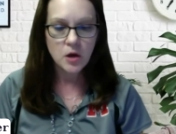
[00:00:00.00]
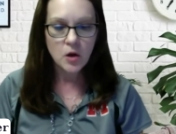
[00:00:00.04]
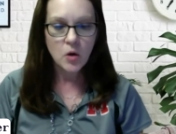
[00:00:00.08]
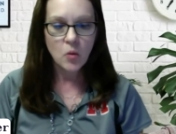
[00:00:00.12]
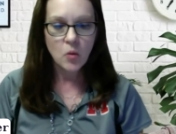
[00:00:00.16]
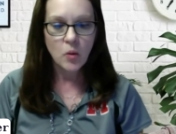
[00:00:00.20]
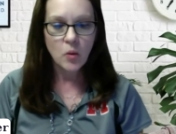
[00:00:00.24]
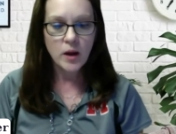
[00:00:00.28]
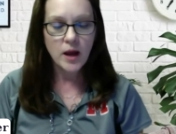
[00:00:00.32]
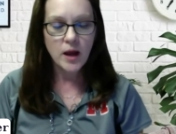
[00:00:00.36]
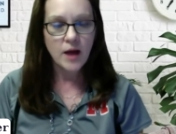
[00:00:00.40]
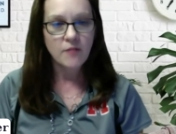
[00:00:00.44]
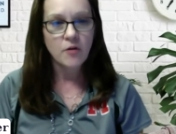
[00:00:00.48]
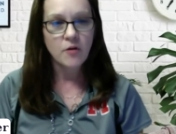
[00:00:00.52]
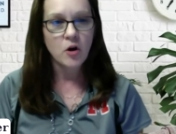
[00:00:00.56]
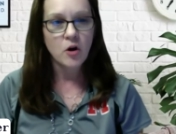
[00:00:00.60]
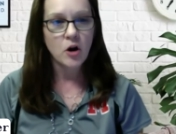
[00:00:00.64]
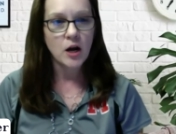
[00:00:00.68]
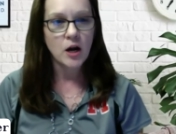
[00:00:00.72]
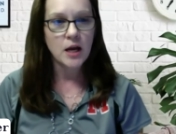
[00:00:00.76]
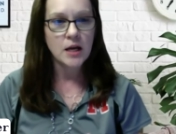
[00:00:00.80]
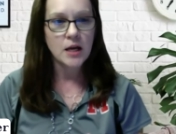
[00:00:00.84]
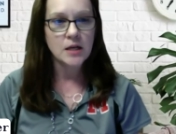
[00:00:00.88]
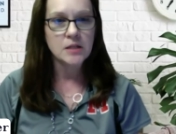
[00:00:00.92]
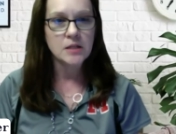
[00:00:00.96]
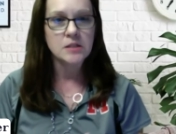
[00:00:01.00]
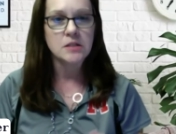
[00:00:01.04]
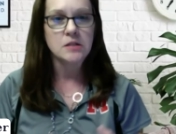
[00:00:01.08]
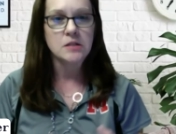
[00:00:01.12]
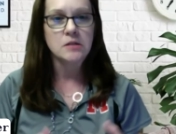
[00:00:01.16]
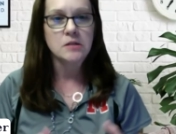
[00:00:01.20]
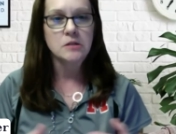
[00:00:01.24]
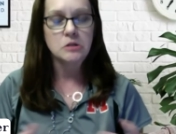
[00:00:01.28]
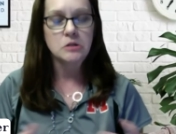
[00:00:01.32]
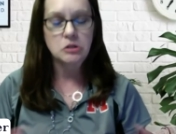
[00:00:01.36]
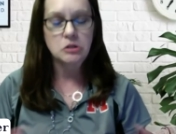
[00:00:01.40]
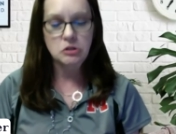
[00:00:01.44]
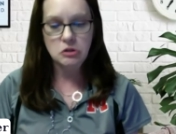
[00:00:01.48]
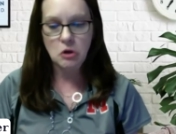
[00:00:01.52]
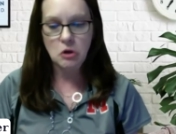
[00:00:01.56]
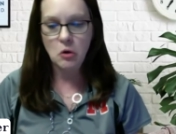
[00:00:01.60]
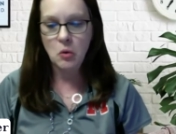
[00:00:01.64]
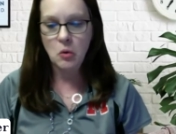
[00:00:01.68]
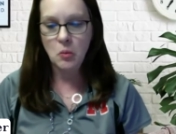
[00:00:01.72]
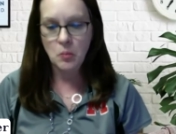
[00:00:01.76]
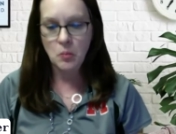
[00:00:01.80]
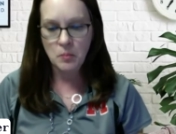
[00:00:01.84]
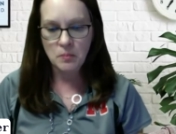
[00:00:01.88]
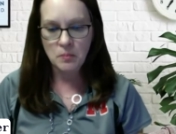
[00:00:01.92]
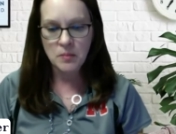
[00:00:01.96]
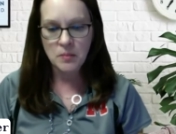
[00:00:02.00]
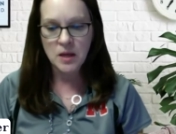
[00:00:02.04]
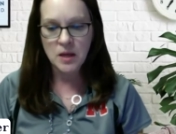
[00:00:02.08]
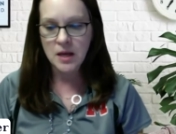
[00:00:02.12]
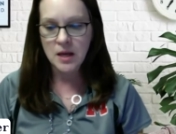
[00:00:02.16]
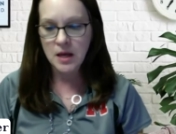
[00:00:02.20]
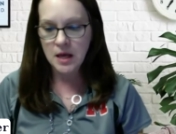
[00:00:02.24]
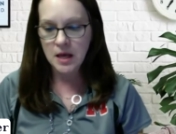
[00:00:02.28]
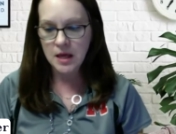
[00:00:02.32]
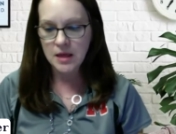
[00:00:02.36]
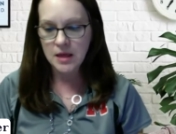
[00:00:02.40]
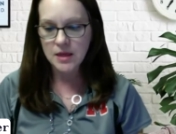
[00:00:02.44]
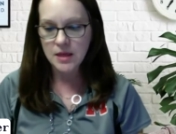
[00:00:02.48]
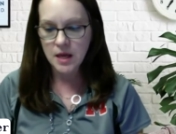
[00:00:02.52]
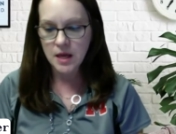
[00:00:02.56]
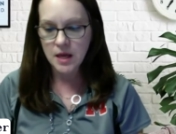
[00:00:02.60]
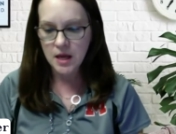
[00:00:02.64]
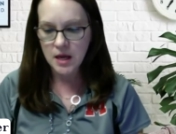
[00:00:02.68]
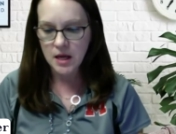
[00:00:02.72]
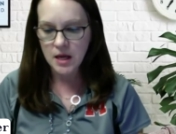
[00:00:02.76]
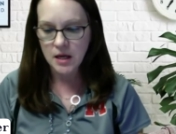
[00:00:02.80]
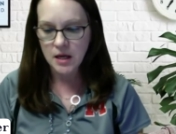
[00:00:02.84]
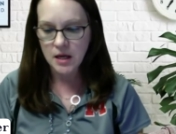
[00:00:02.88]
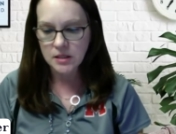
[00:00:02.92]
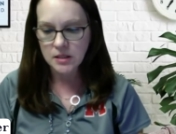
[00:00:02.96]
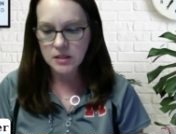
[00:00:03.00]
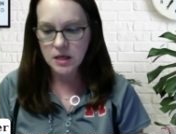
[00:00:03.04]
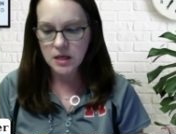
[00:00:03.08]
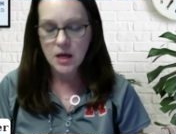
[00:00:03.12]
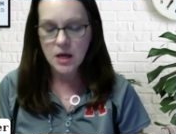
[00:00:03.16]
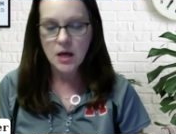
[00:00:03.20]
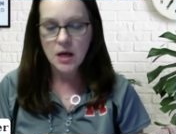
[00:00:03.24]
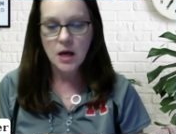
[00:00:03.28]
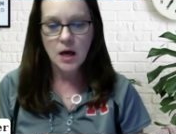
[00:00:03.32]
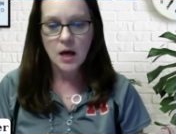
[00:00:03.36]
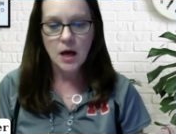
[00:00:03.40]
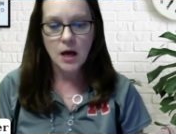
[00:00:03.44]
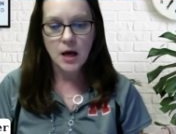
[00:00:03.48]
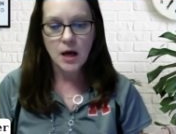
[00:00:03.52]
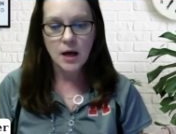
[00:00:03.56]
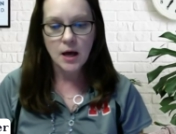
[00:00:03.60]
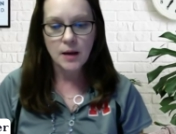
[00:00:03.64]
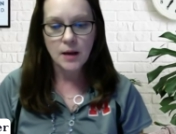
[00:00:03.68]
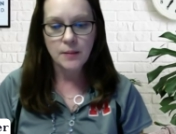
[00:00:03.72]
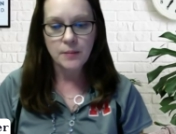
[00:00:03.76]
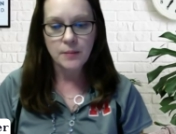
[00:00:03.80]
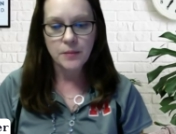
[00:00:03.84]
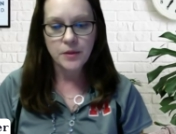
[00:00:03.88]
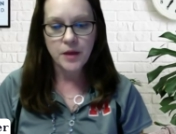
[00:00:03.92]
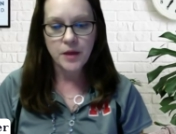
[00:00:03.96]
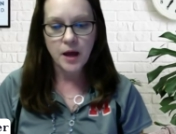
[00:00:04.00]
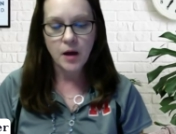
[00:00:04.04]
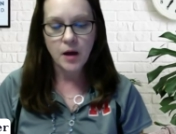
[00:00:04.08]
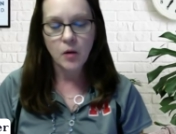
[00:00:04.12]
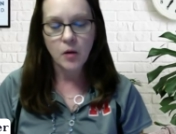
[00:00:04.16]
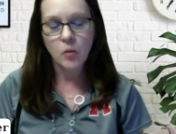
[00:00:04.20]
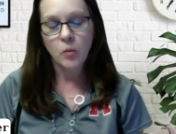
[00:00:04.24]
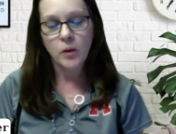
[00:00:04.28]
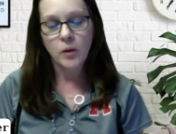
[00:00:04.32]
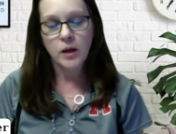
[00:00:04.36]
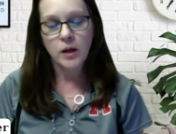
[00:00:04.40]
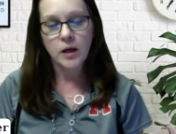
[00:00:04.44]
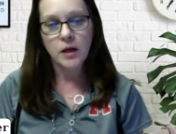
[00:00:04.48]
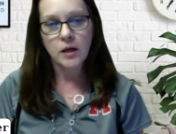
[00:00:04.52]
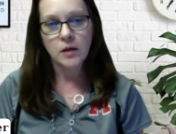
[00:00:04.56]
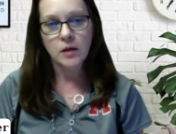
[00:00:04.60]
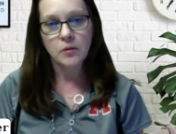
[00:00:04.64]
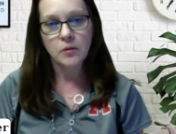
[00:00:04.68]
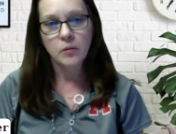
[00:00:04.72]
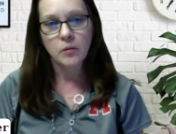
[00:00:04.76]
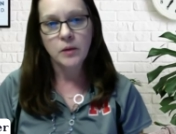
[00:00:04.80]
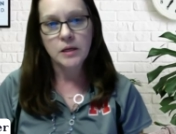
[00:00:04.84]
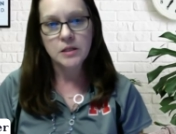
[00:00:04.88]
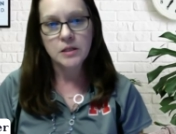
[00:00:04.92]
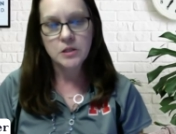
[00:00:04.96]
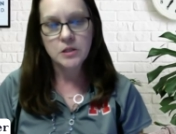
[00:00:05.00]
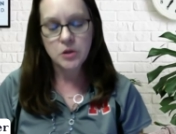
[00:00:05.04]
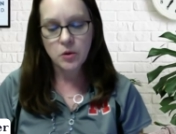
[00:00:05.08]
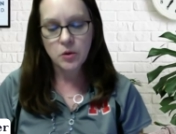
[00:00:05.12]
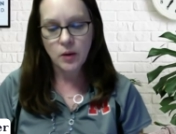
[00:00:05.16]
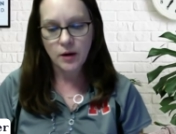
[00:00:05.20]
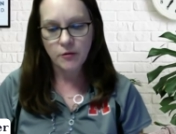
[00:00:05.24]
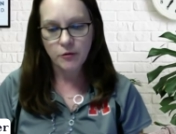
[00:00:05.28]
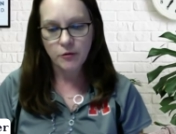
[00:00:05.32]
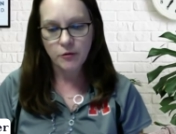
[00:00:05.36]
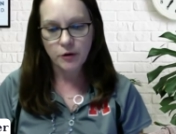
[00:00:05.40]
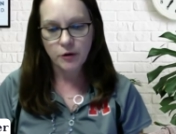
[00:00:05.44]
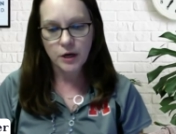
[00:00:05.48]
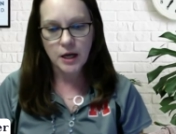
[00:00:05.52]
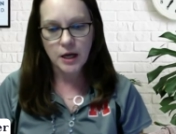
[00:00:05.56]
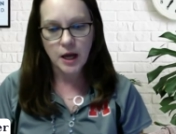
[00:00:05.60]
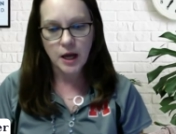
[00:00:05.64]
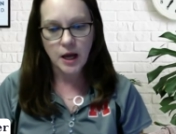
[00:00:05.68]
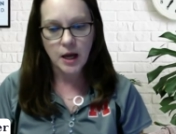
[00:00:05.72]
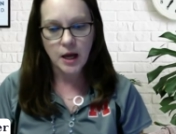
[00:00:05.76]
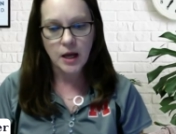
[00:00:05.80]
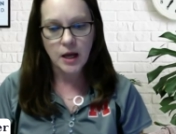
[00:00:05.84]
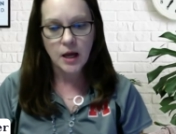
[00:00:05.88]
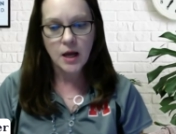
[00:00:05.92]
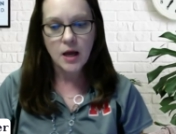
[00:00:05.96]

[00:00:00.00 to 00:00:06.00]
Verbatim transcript: we have our hands in so many things um, that we we do every day.